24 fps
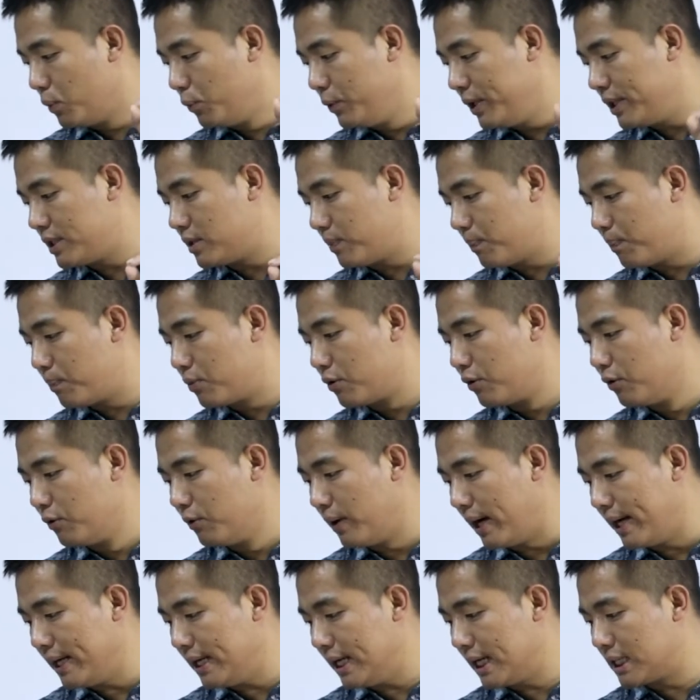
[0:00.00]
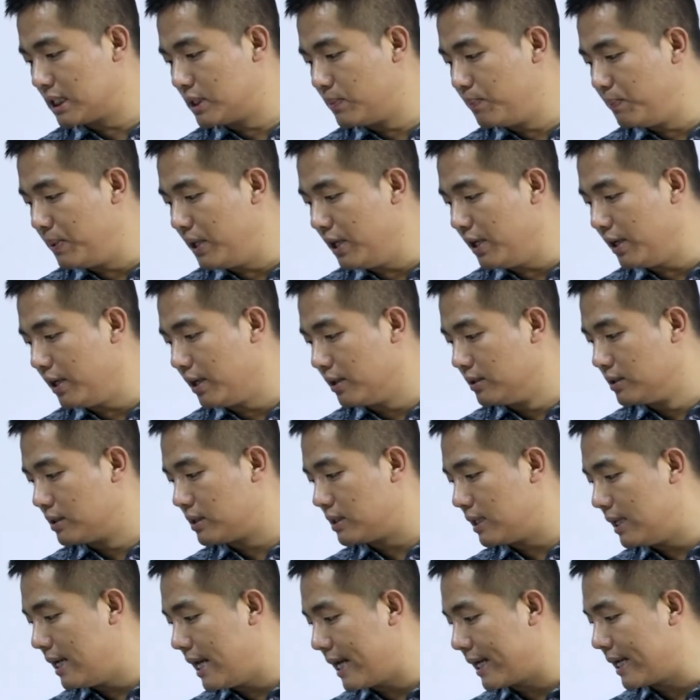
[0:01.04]
which provide
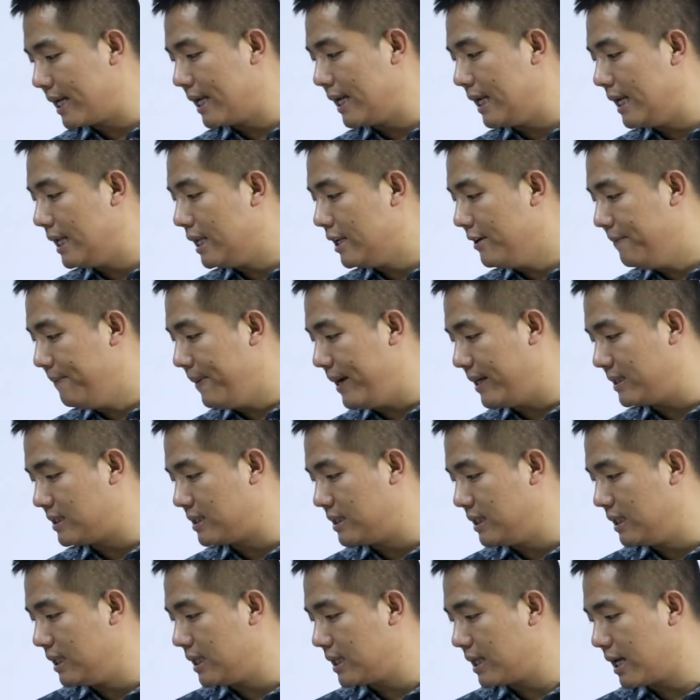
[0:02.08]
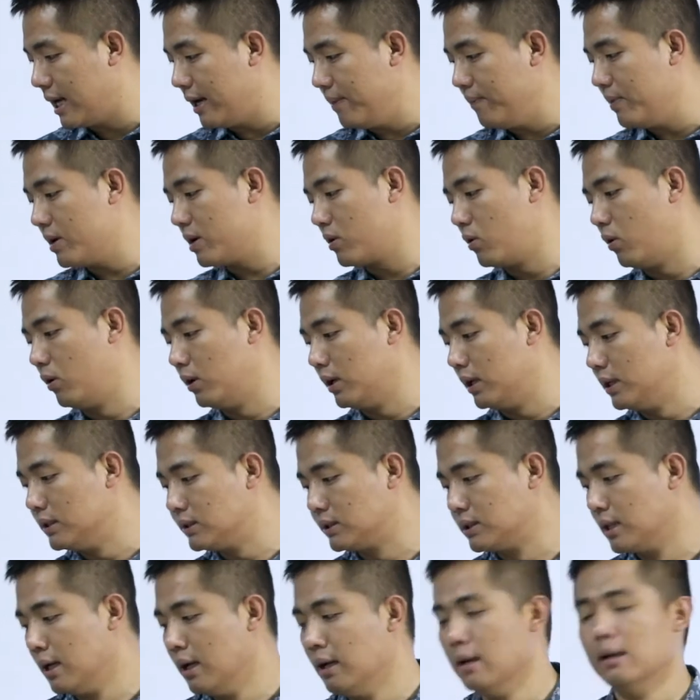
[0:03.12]
experience lacking intimacy can be called
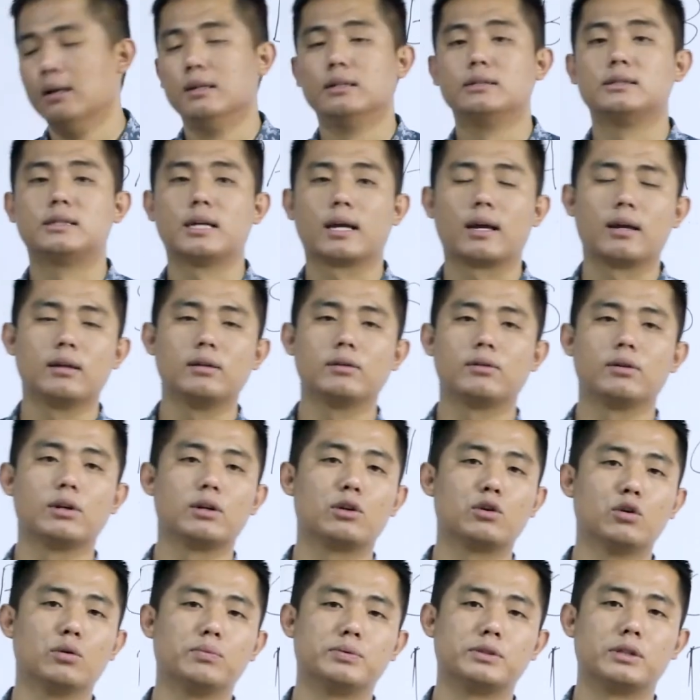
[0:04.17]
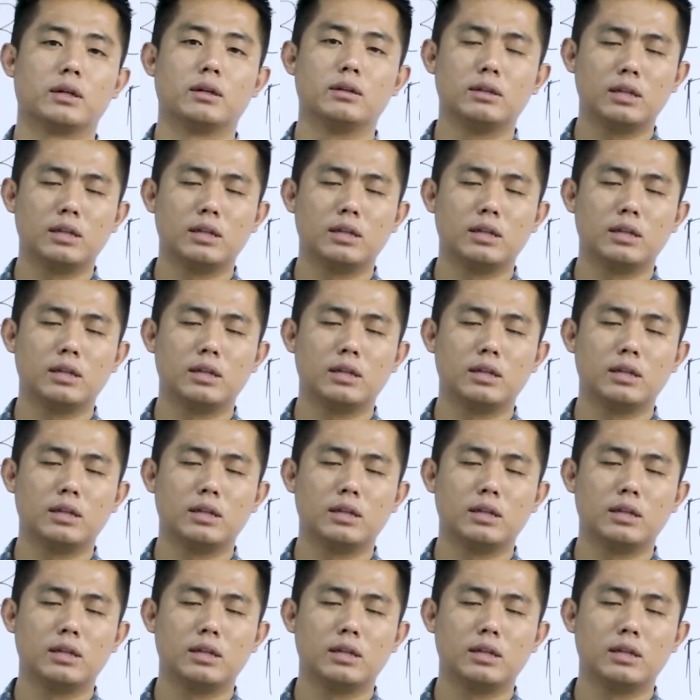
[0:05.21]
as secondary groups.